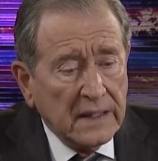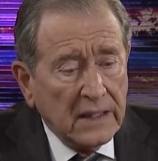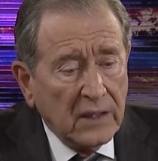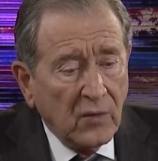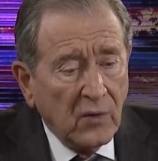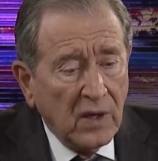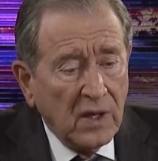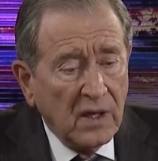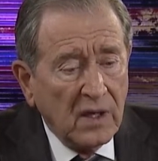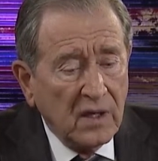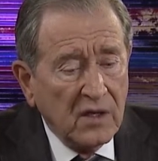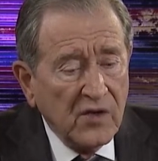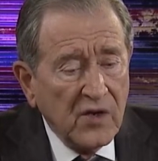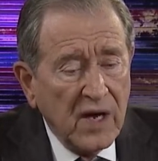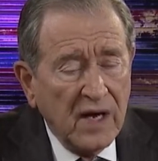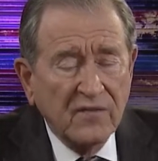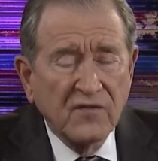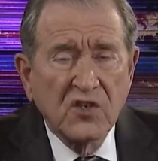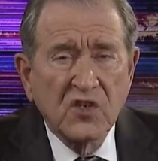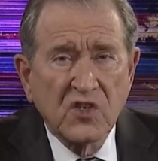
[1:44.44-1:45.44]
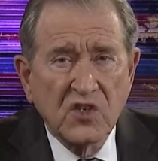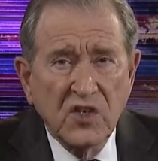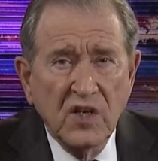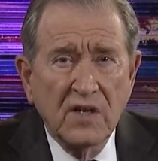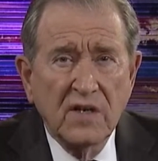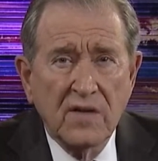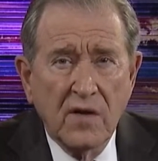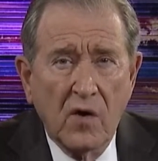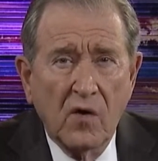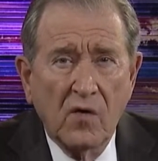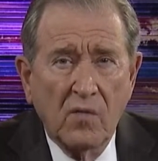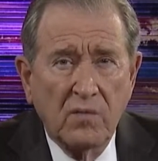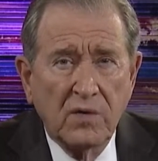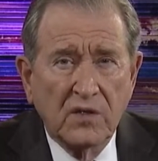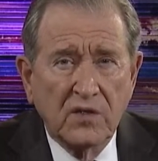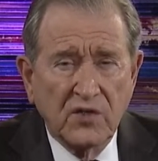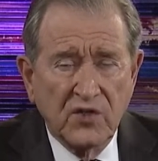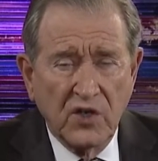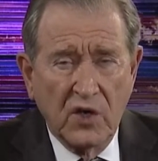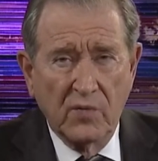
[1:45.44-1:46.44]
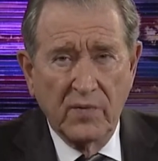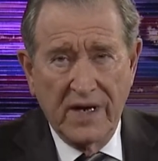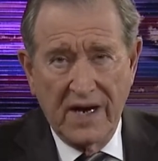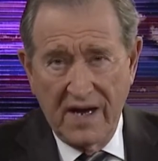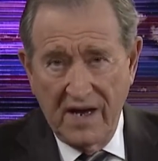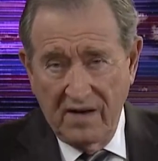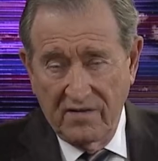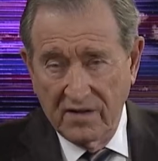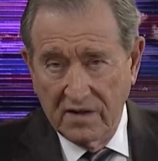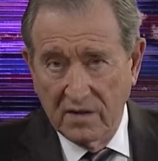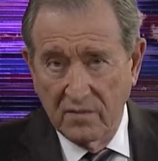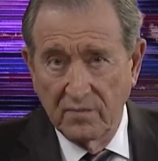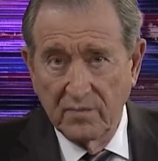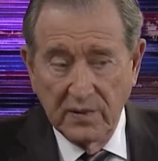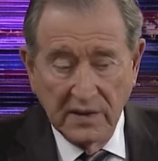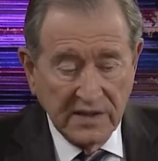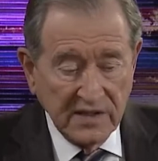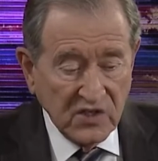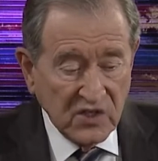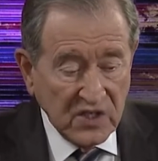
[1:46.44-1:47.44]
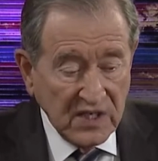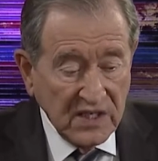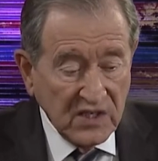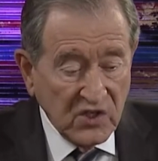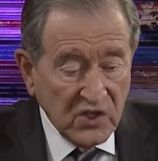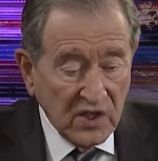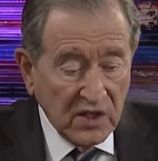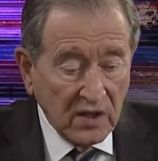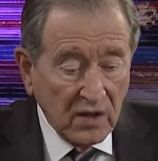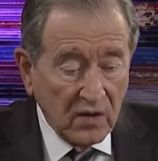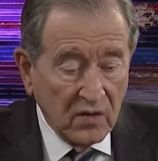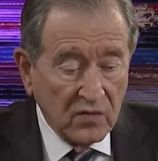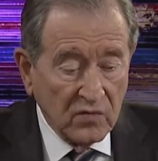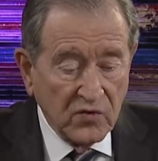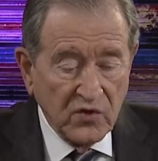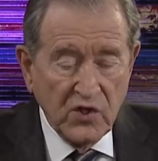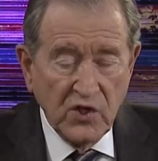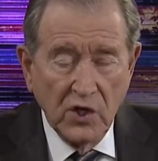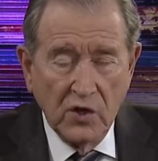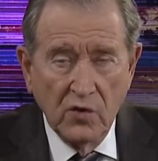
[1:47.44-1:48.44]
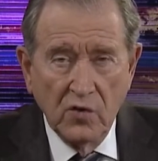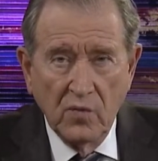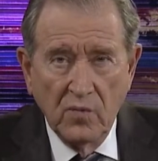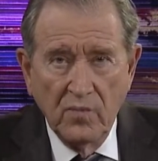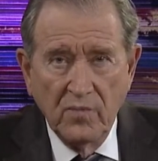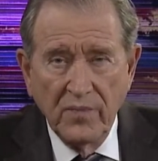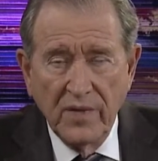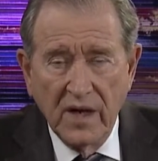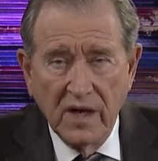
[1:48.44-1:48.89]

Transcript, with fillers: Well, you have to study the whole book of Job, but I have a complete teaching on Job,